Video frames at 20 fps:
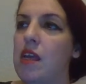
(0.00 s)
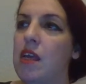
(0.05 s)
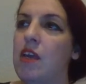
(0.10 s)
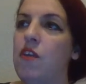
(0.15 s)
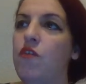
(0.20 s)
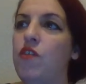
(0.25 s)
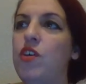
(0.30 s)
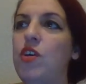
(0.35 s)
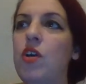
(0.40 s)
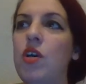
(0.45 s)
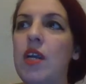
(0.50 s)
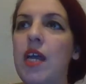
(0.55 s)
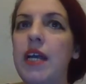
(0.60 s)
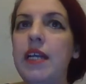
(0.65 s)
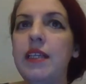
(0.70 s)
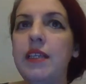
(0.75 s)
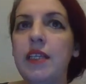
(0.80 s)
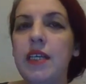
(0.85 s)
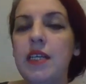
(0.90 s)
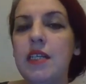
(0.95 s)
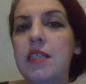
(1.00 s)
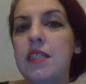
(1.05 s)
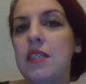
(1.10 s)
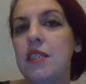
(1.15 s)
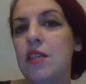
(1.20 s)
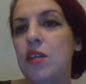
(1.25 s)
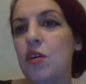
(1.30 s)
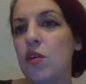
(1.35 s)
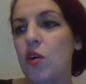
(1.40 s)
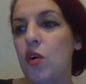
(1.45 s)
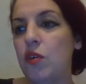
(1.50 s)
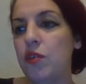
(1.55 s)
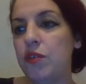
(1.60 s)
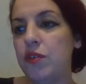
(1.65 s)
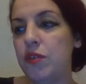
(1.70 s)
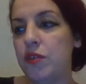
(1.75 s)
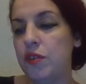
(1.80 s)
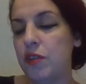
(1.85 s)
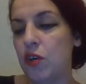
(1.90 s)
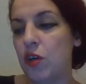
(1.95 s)
if you don't like this, call
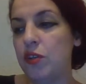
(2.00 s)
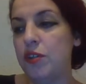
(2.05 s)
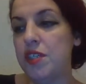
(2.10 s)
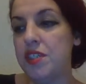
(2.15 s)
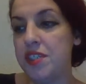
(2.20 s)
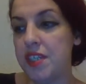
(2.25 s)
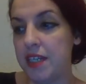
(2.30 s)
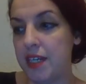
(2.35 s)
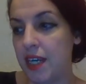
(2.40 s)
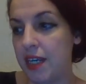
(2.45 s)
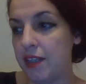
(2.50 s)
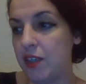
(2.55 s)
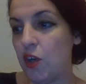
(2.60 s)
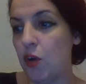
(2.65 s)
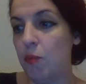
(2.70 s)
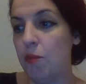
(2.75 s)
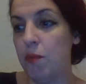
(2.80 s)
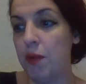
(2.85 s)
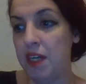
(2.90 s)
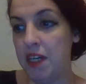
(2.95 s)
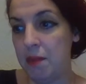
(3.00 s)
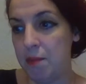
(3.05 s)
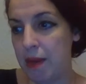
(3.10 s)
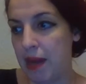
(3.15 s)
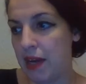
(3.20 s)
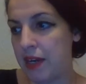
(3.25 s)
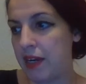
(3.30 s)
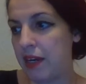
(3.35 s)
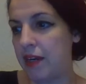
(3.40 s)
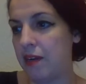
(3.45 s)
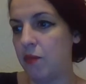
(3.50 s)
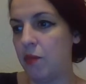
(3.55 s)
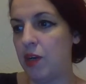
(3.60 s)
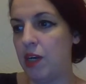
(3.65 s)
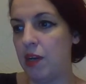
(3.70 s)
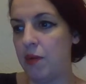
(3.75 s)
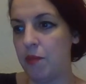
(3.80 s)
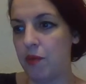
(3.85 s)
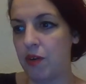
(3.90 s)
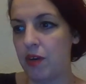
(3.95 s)
the Senate, complain about it,
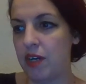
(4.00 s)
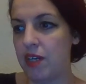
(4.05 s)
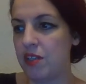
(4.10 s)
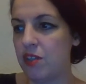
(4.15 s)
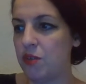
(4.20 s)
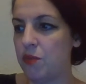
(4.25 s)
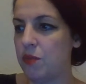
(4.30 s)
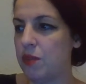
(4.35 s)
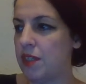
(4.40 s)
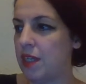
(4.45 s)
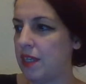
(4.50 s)
whatever it is.